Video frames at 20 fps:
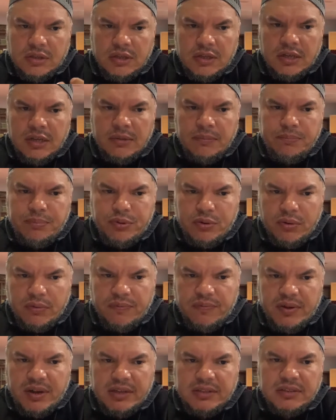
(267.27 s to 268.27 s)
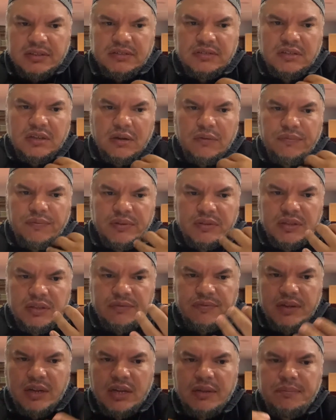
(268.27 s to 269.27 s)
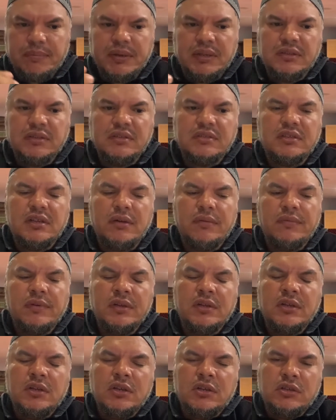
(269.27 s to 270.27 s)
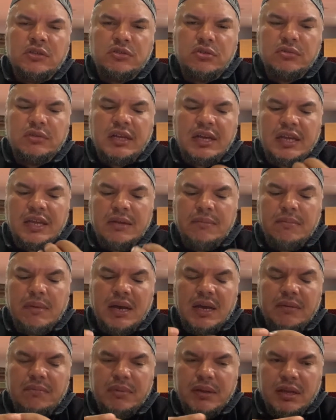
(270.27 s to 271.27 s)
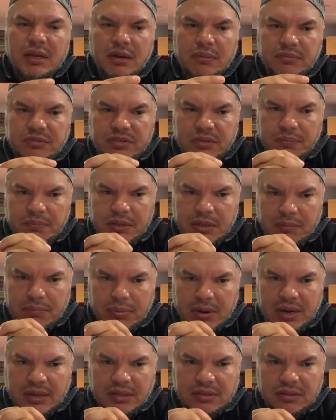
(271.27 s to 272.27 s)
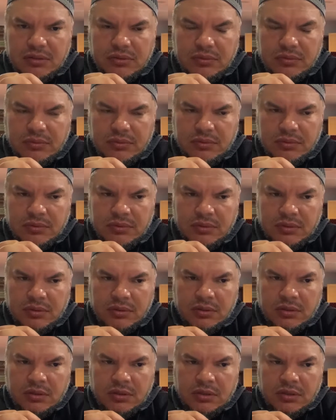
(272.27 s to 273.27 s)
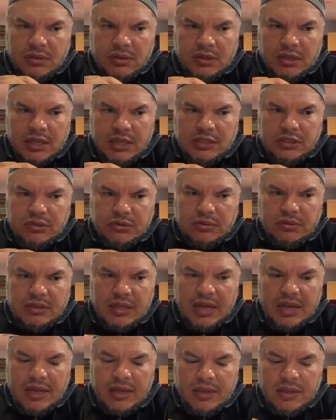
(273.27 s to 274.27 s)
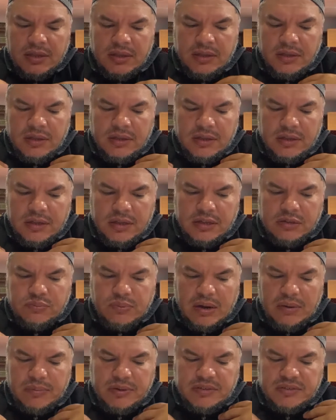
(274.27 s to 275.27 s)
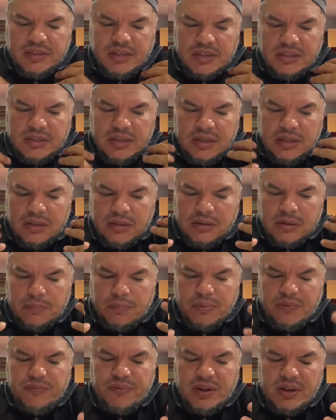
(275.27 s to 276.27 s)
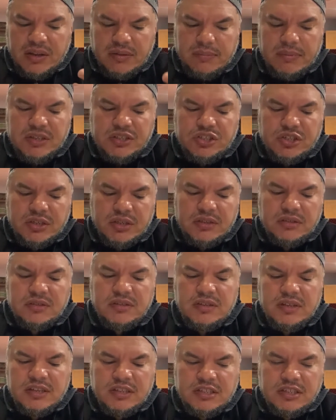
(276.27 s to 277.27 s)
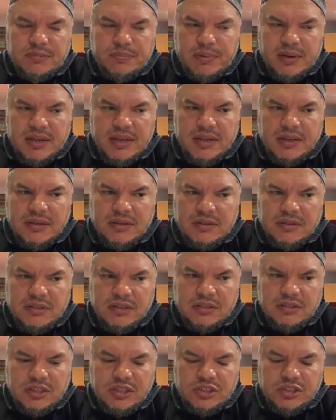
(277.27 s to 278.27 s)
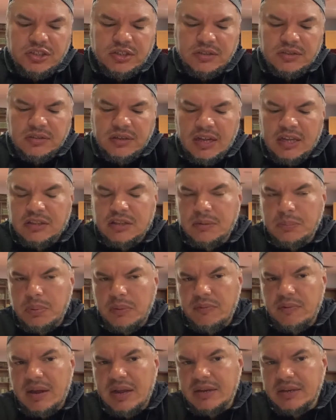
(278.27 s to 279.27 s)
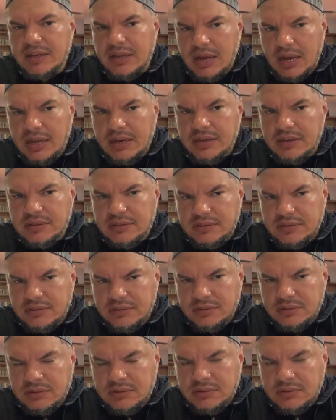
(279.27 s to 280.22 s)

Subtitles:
in purifying the self and developing the self so that Iman becomes something practical. And so that is why we say that the prophetic mission is to explain the teachings and to provide guidance